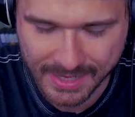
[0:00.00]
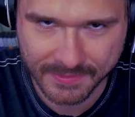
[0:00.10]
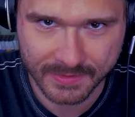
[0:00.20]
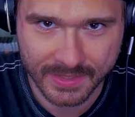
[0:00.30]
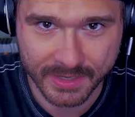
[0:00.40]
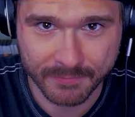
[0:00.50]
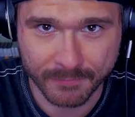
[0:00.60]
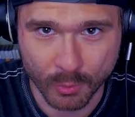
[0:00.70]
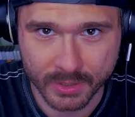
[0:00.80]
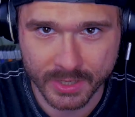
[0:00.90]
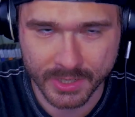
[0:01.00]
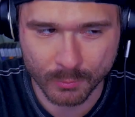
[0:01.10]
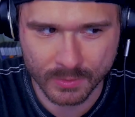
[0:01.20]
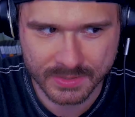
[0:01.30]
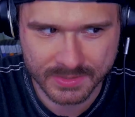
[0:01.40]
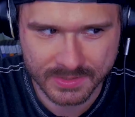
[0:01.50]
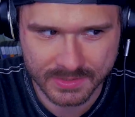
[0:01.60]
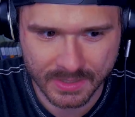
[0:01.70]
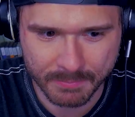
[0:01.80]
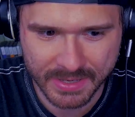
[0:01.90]
I think that if Fortnite
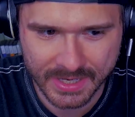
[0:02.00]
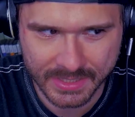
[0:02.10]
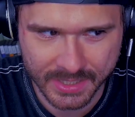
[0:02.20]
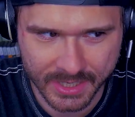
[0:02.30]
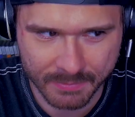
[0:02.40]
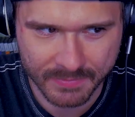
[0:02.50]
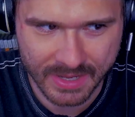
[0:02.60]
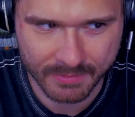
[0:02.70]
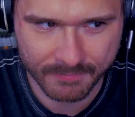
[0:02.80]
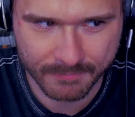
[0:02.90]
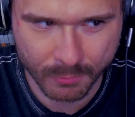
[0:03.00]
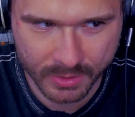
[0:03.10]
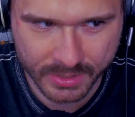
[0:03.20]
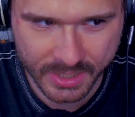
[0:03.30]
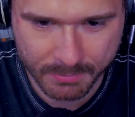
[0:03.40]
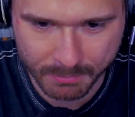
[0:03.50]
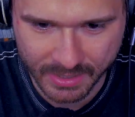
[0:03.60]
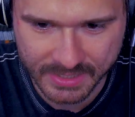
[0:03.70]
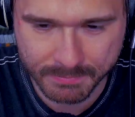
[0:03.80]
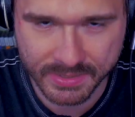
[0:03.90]
was a paid game, that Fortnite
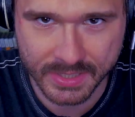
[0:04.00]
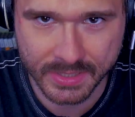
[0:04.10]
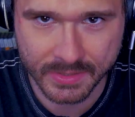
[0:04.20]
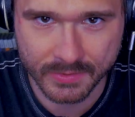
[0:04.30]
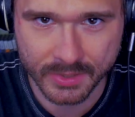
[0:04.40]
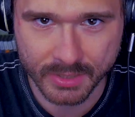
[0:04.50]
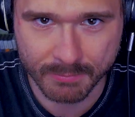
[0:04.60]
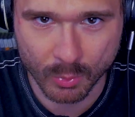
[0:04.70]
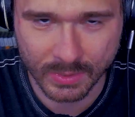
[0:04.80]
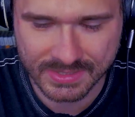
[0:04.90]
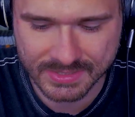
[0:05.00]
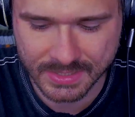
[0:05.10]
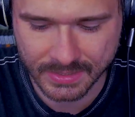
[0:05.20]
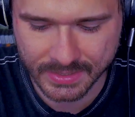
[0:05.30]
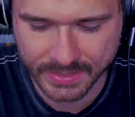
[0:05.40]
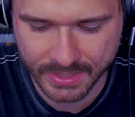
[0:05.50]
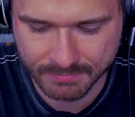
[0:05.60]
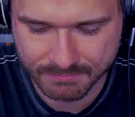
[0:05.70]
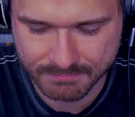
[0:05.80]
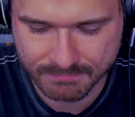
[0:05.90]
might be the #1 selling game.